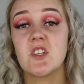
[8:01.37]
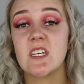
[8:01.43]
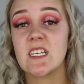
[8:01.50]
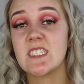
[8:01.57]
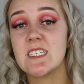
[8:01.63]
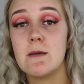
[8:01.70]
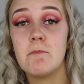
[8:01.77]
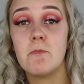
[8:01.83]
something
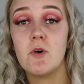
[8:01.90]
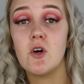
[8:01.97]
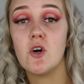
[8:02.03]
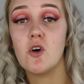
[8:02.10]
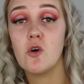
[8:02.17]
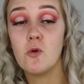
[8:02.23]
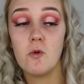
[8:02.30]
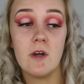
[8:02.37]

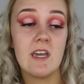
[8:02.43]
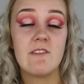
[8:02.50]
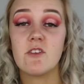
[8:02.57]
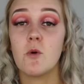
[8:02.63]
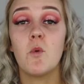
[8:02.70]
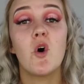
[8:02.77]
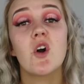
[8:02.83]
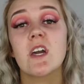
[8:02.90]
simple,
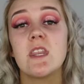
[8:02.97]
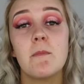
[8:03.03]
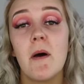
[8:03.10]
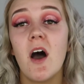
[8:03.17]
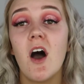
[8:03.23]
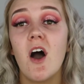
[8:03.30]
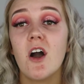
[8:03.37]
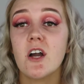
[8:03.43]
even a walk in the
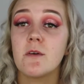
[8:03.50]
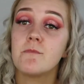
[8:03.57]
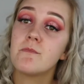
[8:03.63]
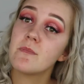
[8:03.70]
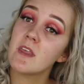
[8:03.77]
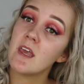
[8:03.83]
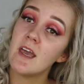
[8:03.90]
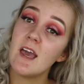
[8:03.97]
park,
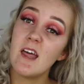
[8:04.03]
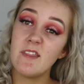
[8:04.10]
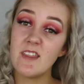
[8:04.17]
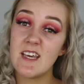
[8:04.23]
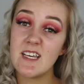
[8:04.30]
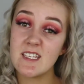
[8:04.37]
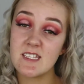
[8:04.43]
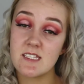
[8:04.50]

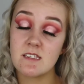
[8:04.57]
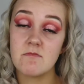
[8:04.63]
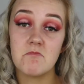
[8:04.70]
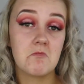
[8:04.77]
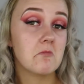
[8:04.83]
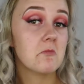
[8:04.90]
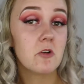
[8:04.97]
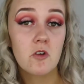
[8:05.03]
this
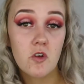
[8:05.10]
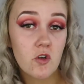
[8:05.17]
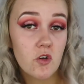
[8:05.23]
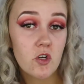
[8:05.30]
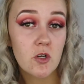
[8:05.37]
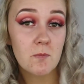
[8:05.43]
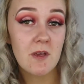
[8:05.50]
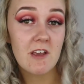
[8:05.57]

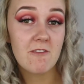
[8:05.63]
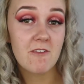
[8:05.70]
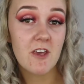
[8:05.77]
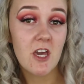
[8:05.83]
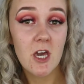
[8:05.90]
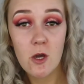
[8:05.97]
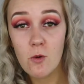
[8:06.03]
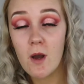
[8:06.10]
could be for
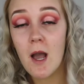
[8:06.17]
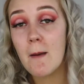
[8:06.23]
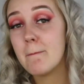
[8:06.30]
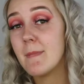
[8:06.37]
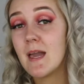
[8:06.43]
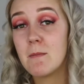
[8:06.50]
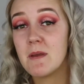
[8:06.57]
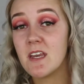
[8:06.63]
you,
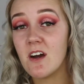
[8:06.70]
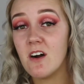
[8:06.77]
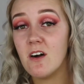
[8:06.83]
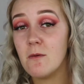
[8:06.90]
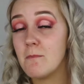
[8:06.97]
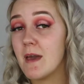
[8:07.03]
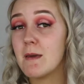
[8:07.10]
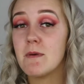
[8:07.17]
maybe
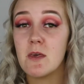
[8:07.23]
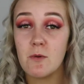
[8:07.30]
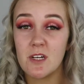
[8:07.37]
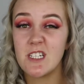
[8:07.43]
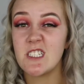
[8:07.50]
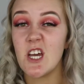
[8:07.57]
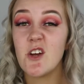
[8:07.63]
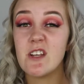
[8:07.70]
not. Maybe you
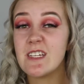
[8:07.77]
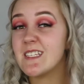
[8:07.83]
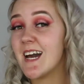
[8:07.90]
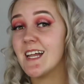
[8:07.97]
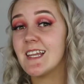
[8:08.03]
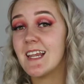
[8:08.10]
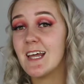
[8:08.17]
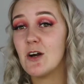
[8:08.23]
want to tone it
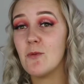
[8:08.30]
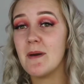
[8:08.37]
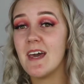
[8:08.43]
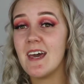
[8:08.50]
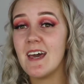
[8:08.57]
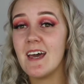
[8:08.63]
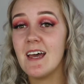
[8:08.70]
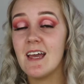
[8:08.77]
down a little
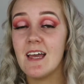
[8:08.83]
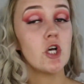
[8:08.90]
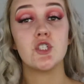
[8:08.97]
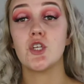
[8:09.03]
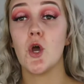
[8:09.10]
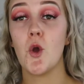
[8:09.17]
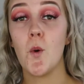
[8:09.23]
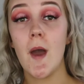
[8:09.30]
bit.
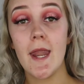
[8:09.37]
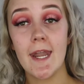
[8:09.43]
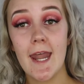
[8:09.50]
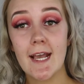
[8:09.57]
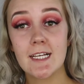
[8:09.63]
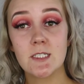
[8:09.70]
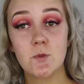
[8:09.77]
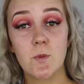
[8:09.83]
So
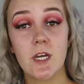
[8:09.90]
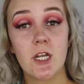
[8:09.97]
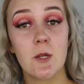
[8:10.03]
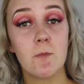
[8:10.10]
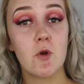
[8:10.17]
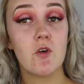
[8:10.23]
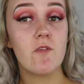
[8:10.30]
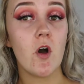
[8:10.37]
next we're going
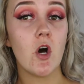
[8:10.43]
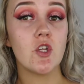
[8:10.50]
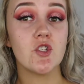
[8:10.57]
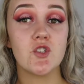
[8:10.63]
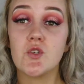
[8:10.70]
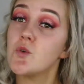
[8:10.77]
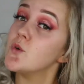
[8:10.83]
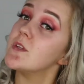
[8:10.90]
to move
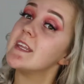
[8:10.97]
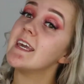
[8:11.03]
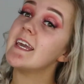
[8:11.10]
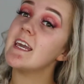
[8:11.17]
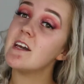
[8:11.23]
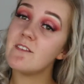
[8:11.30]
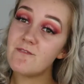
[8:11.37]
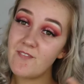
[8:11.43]
on to
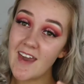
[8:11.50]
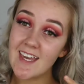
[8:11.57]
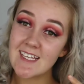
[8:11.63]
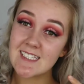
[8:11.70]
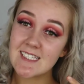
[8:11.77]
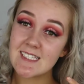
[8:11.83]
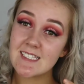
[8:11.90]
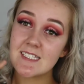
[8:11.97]
the
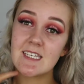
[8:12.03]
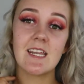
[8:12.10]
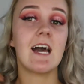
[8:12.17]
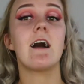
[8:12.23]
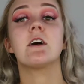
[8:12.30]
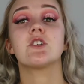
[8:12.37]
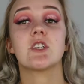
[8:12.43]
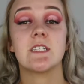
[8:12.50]
face.
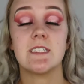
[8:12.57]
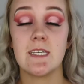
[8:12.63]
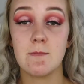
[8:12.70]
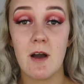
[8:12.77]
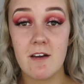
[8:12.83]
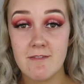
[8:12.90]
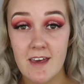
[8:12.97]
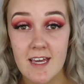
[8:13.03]
Now as you can see,
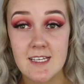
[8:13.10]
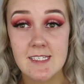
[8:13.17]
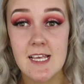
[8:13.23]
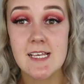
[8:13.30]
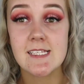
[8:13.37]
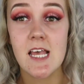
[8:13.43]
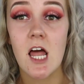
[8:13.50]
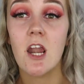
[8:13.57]
my face
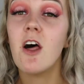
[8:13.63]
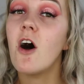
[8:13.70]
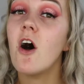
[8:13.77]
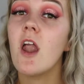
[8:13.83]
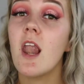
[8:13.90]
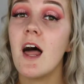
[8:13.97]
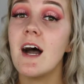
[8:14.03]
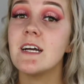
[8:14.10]
is a
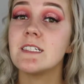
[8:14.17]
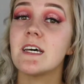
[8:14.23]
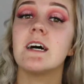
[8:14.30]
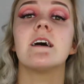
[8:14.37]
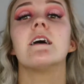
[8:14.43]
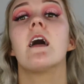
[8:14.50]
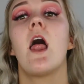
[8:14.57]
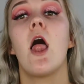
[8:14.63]
lot
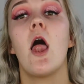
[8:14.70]
lighter